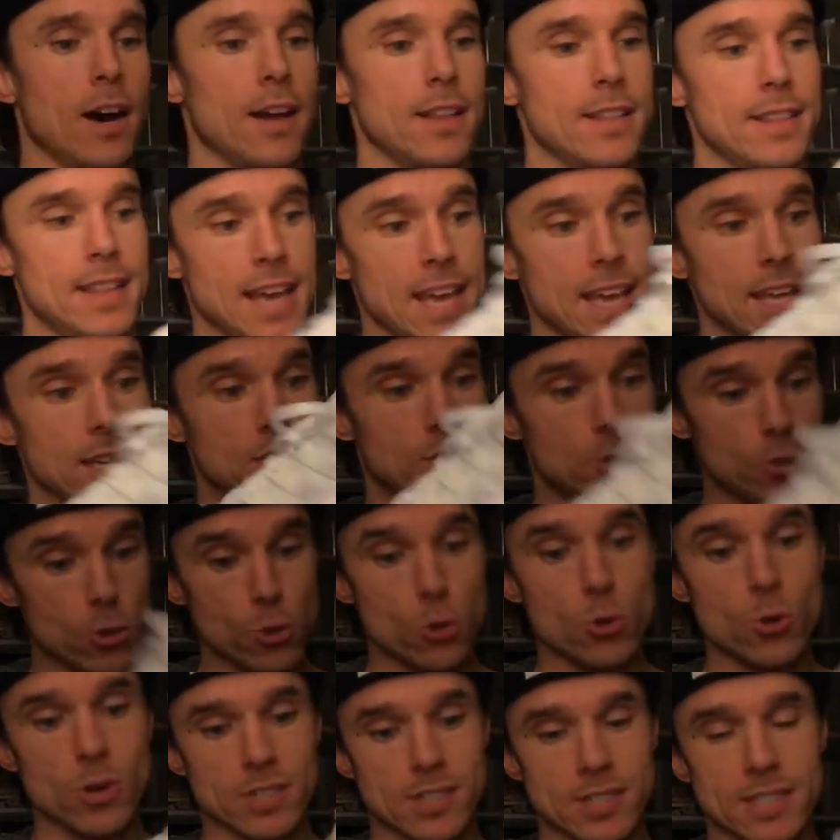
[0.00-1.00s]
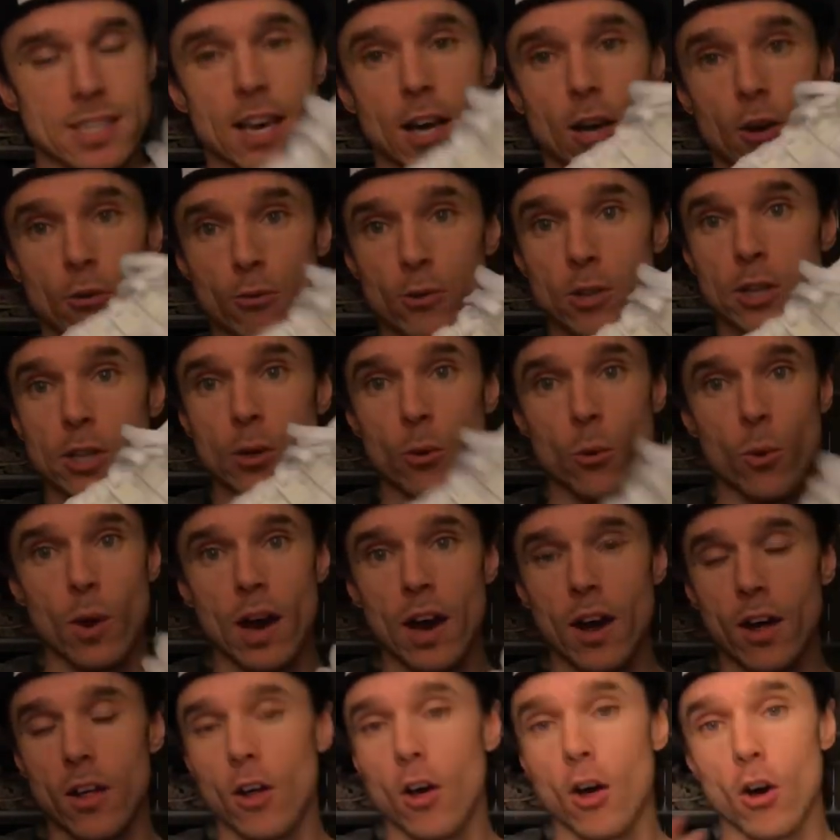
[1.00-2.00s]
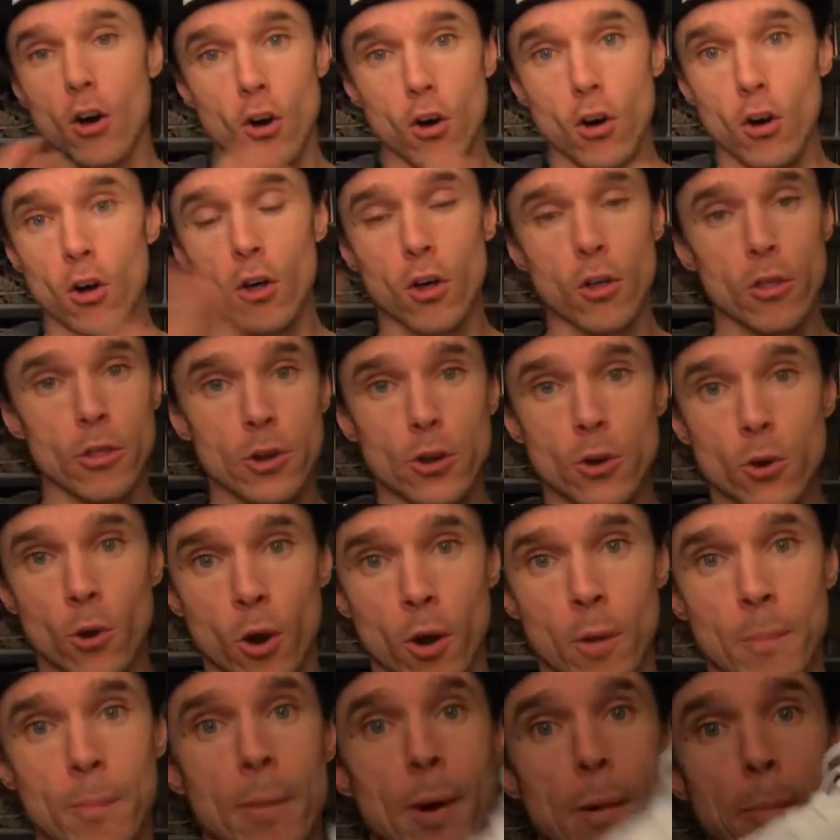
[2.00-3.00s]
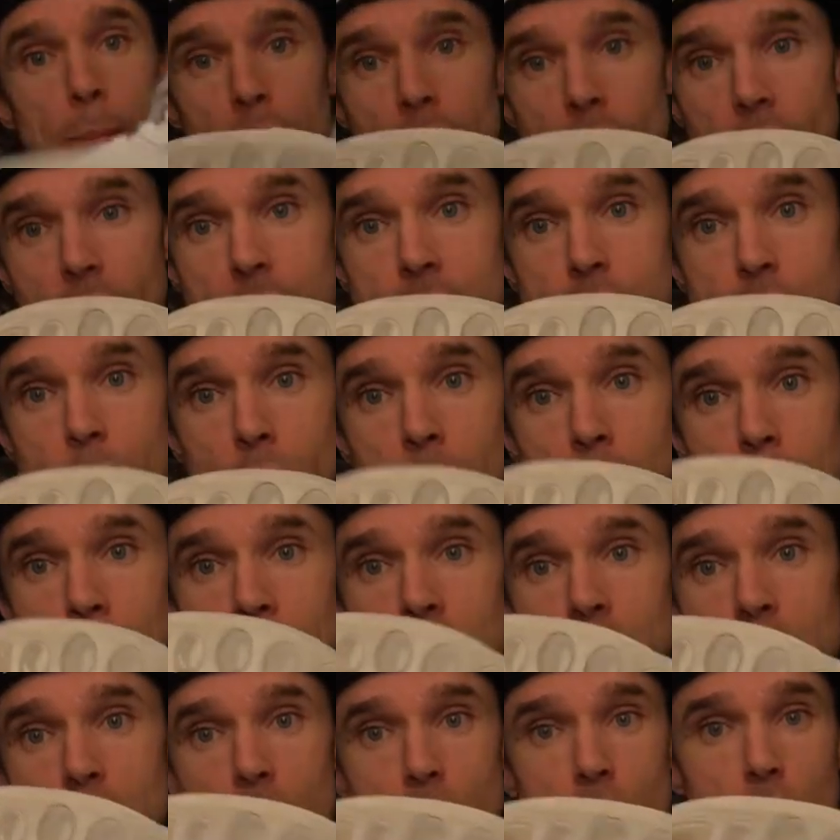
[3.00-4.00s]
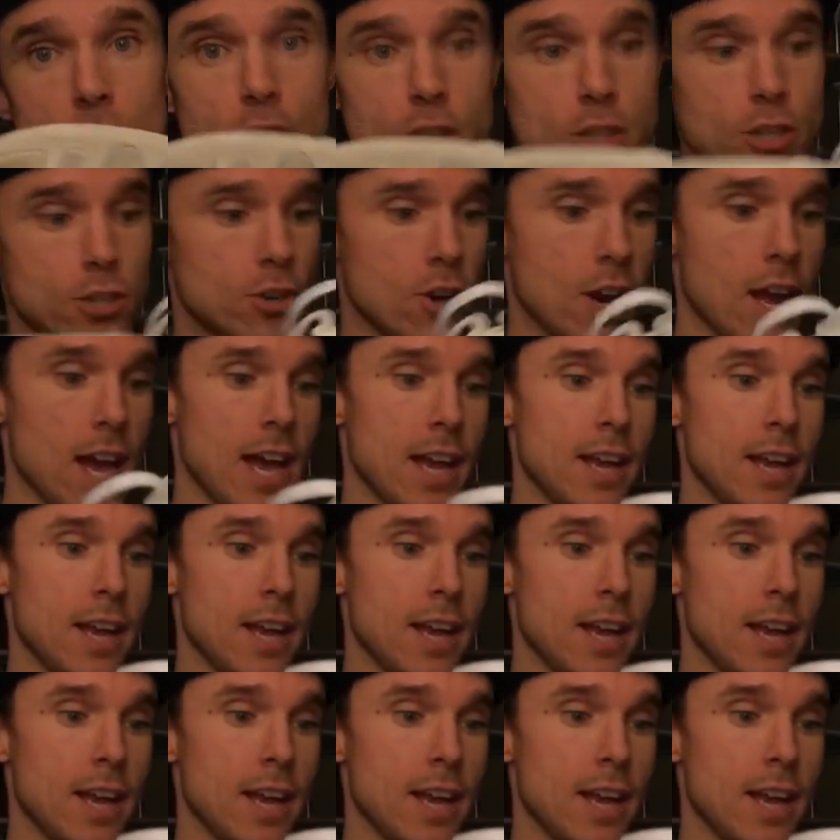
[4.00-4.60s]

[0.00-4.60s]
They do sell really well. All the norm applies. You want to make sure good tread.